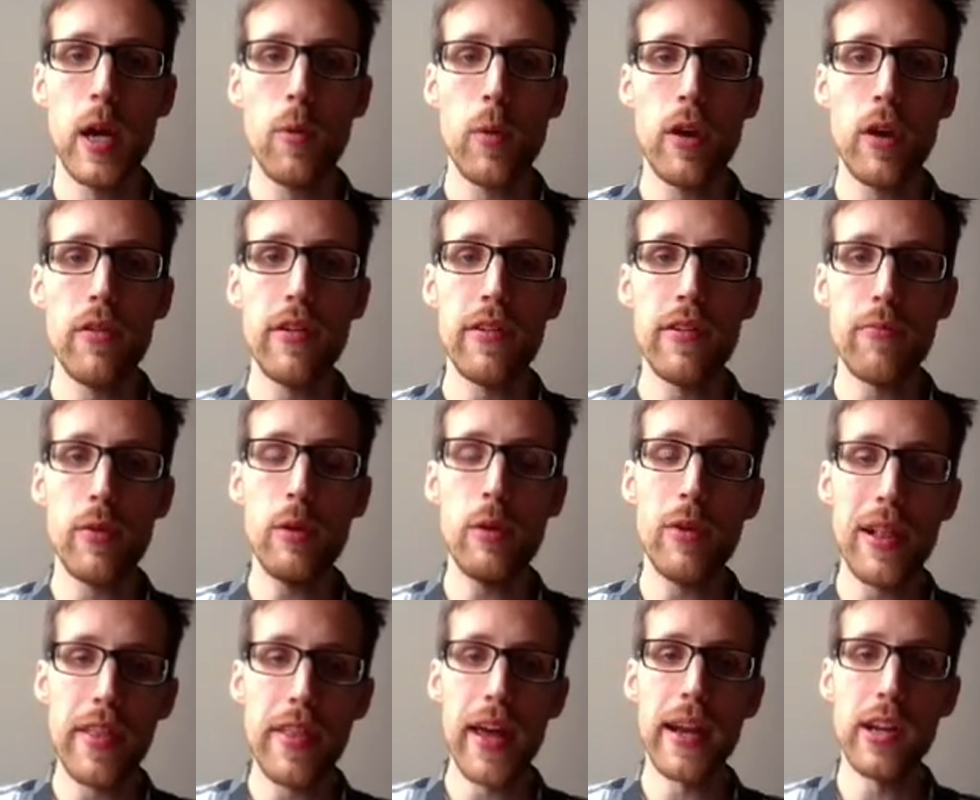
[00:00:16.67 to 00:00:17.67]
We
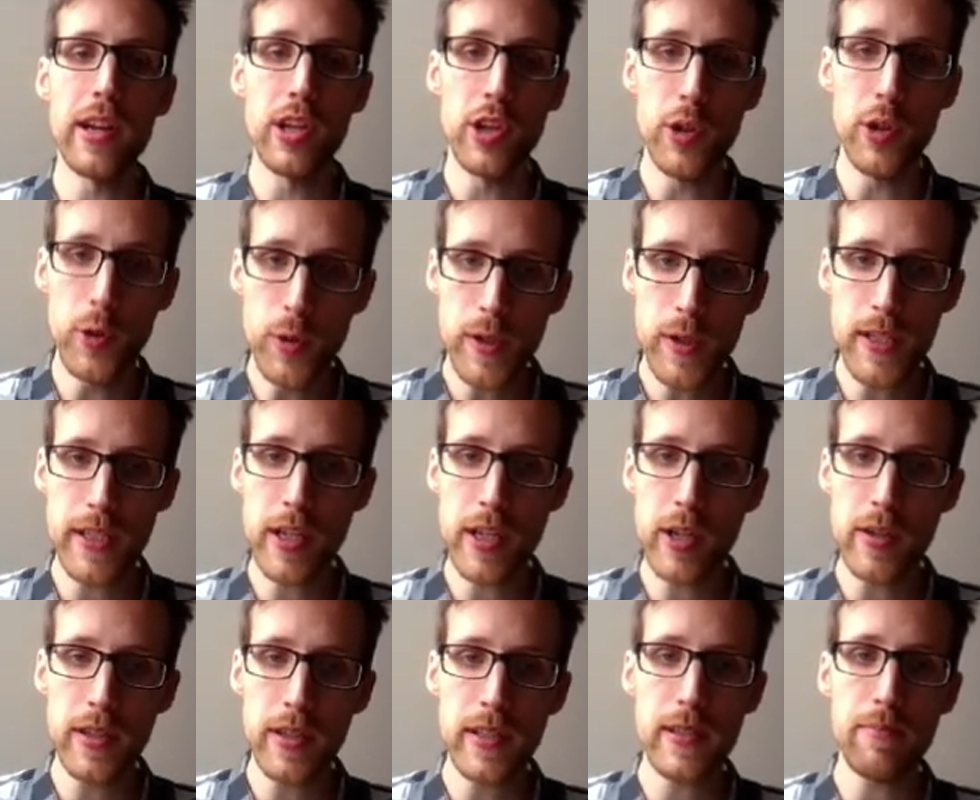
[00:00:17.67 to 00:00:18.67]
will then use
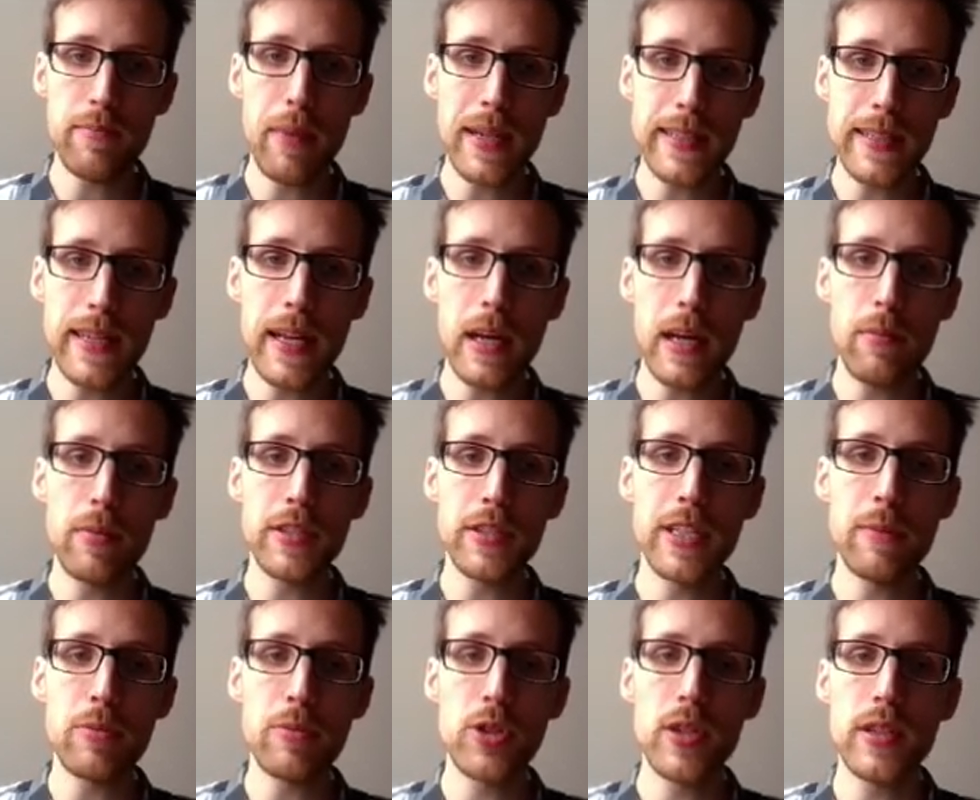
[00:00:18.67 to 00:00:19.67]
those multilayer
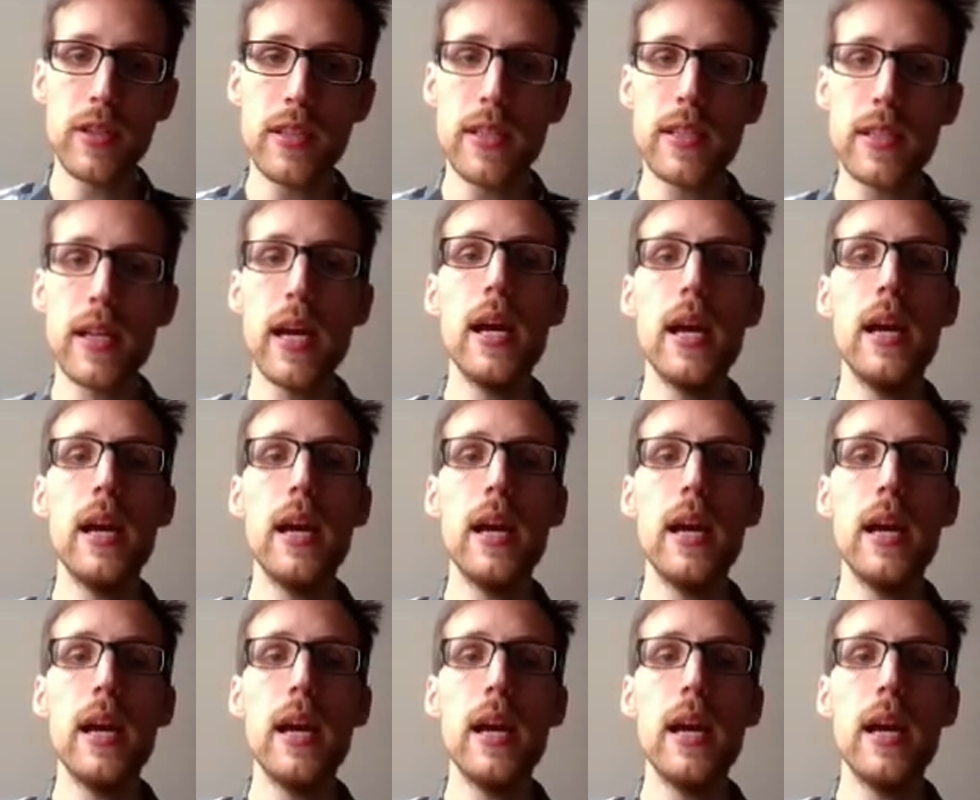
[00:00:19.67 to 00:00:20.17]
perceptrons